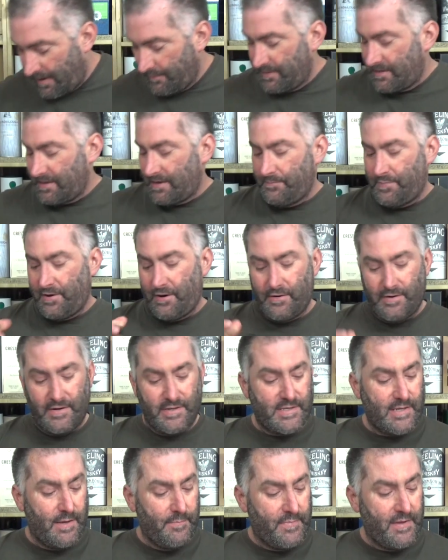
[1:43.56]
I'm going to compare it
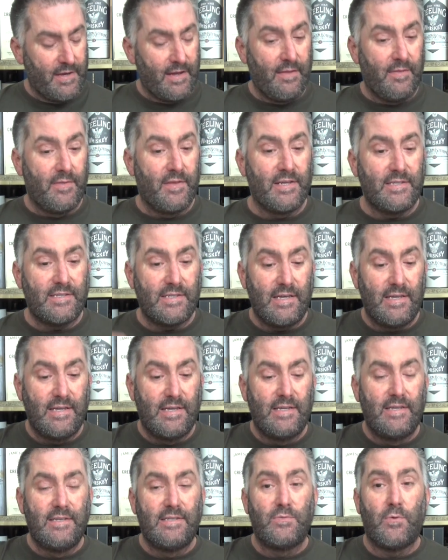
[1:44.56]
to something. This
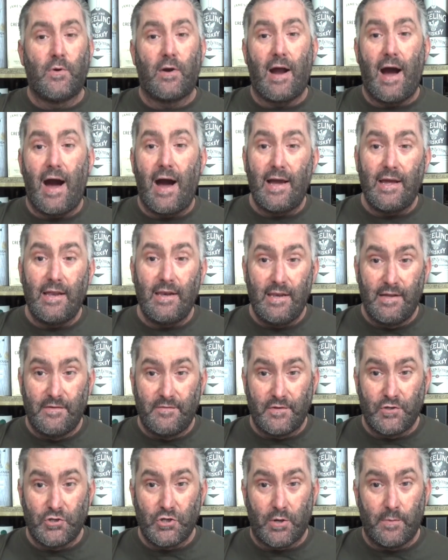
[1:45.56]
is where I
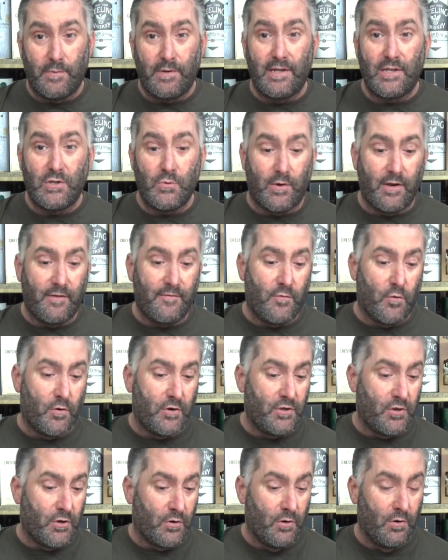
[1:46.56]
live in Germany,
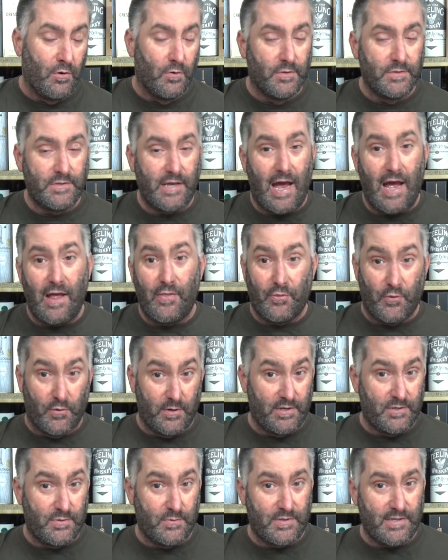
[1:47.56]
24 euros and
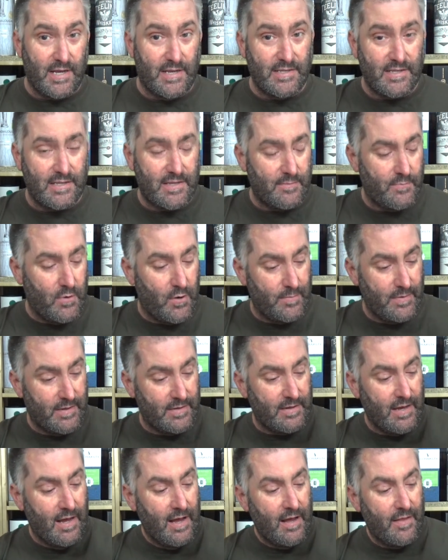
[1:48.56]
32 cents at the
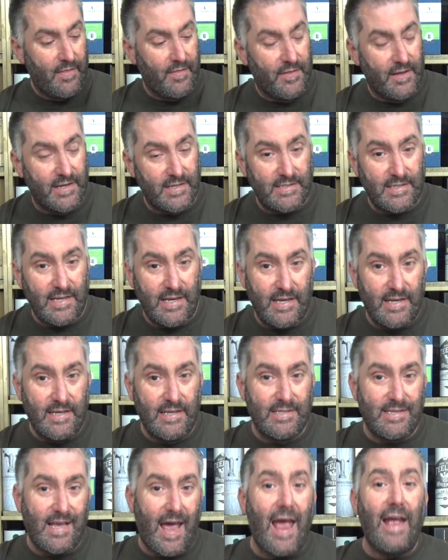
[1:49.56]
moment. This
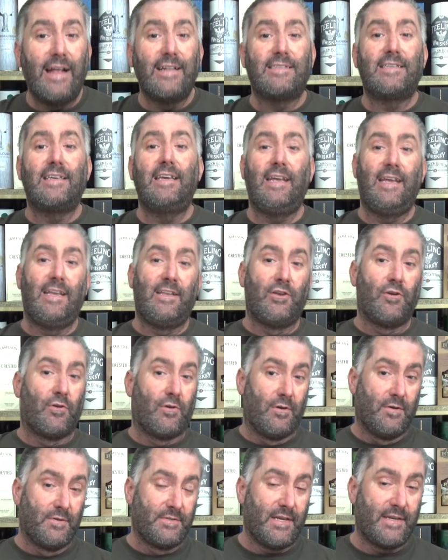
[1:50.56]
is 18
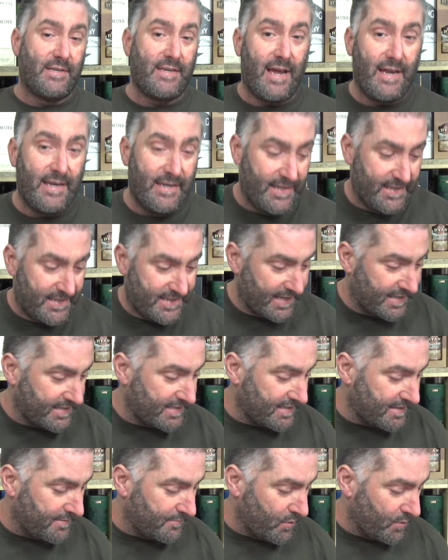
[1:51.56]
euros and 90
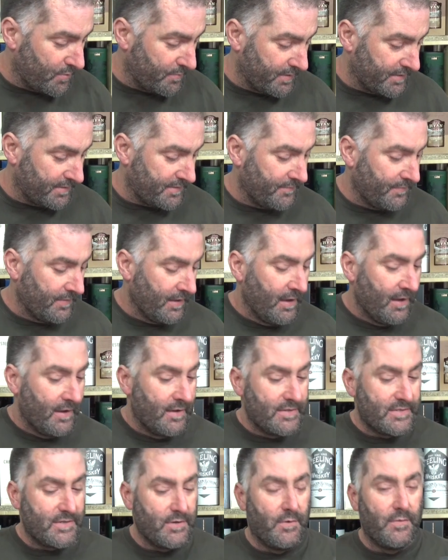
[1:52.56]
cents at the moment.
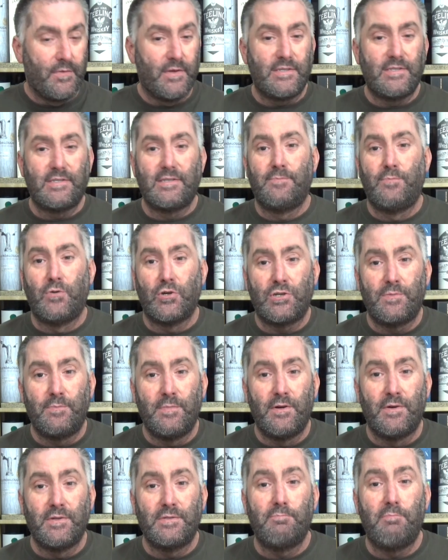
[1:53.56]
So this is
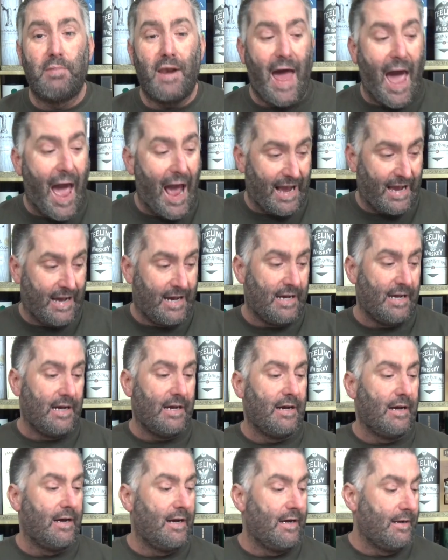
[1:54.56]
Bushmills Black,
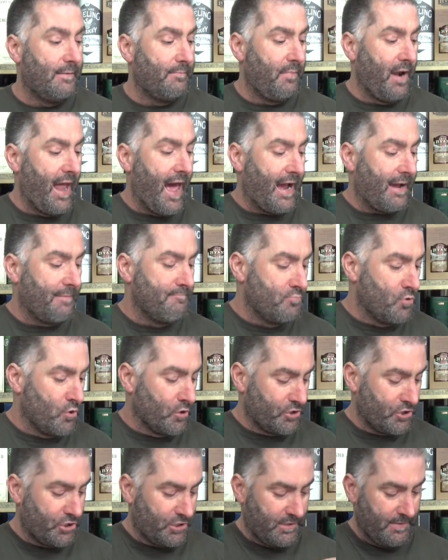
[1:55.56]
Black
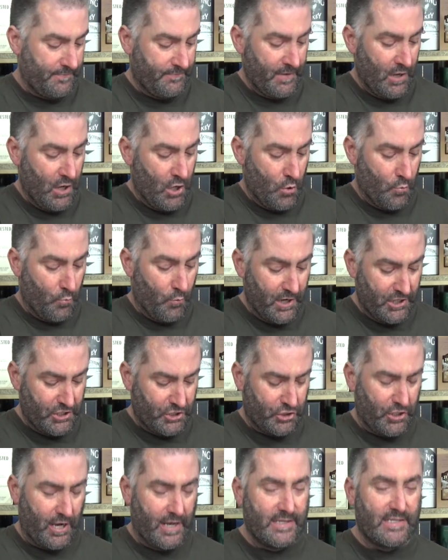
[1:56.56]
Bush.
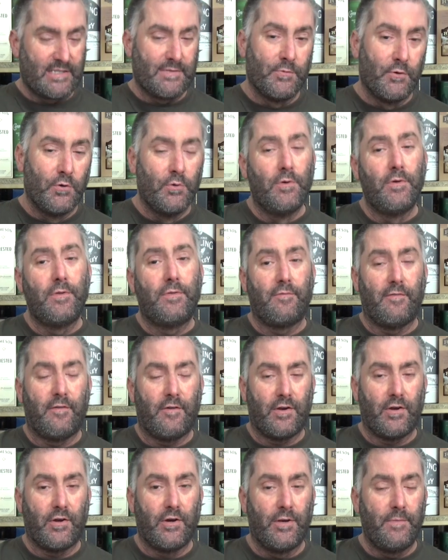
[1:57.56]
Rich and smooth,
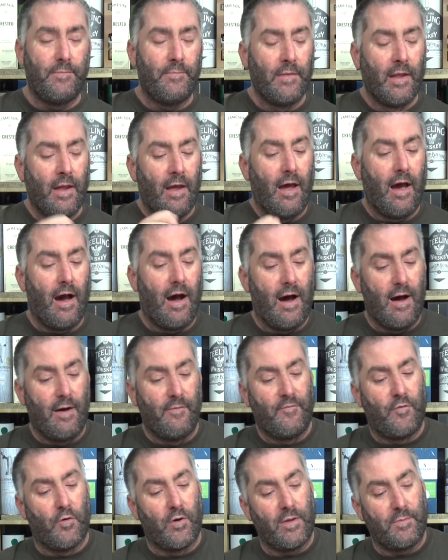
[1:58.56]
very good.
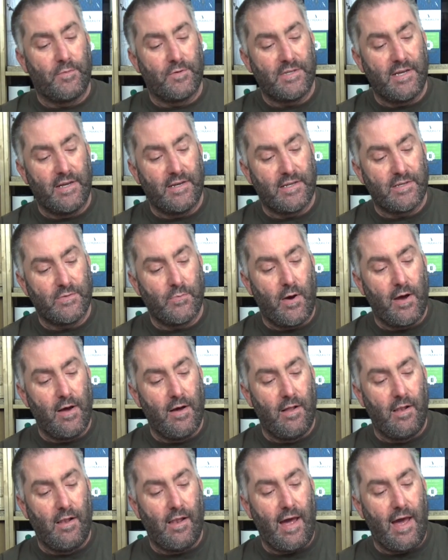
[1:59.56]
40% um, as
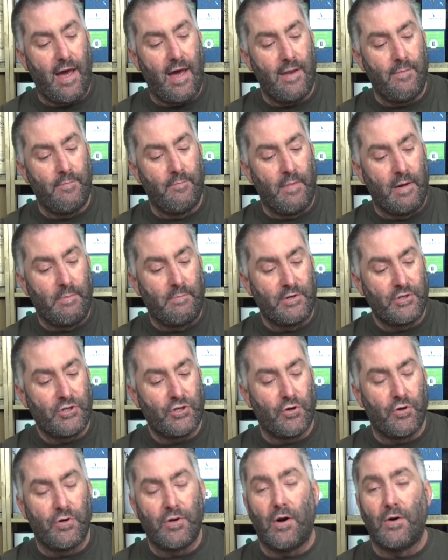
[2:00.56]
well, and
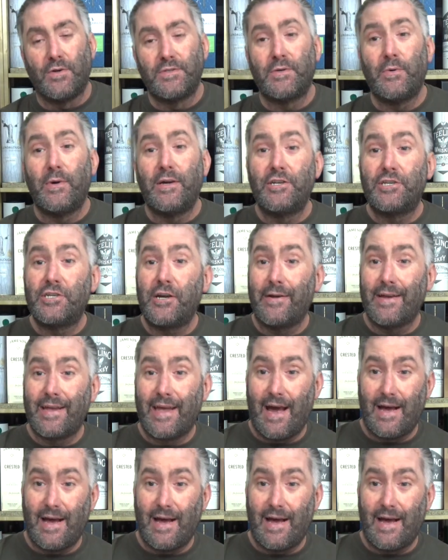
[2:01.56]
matured also in sherry